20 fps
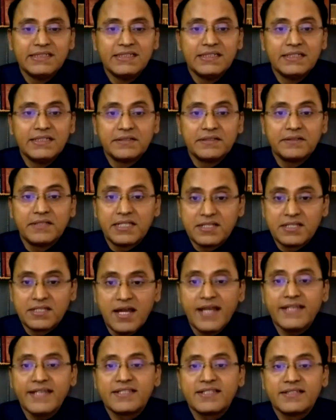That
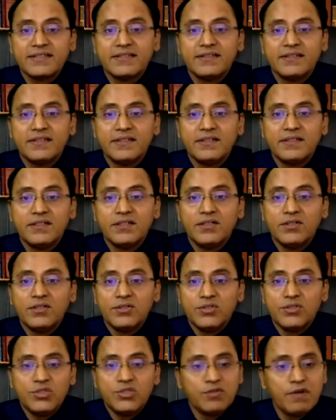night,
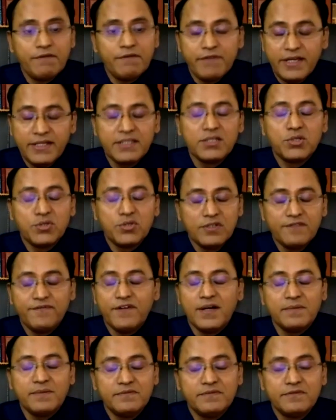you were wearing
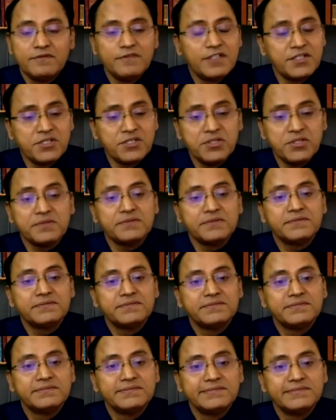uniform, weren't you?
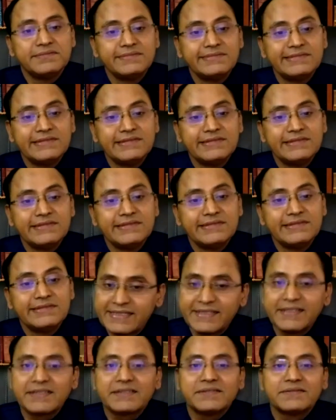Yes,
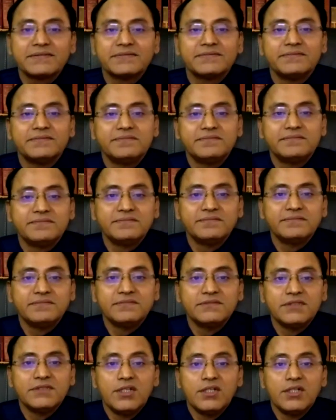sir.
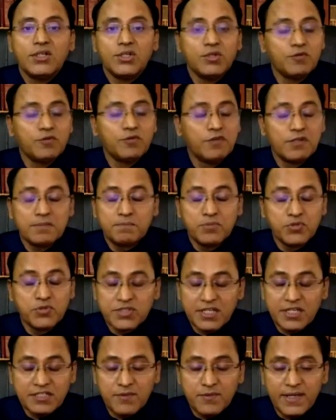You wore boots
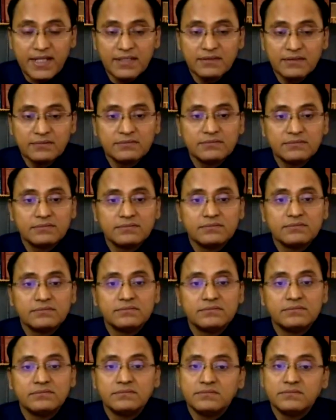as well?
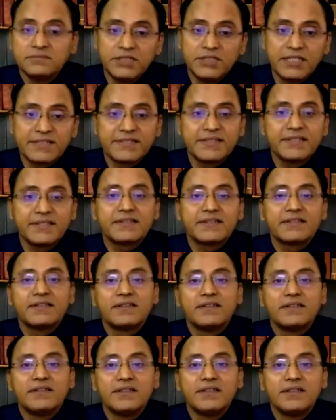Yes, sir.
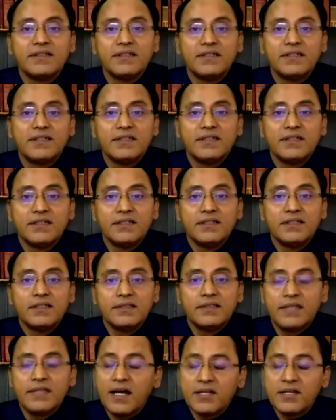
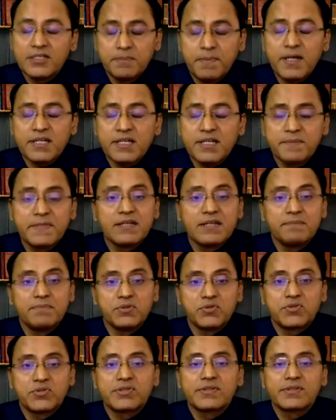They are departmental
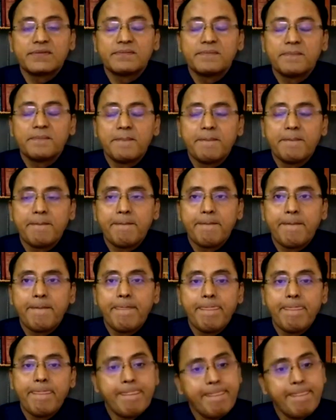boots
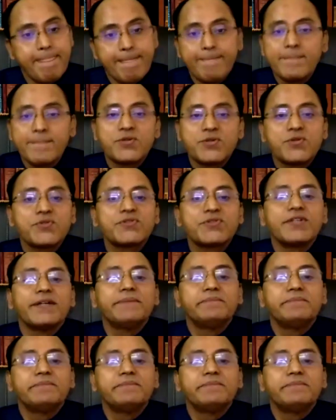true sir.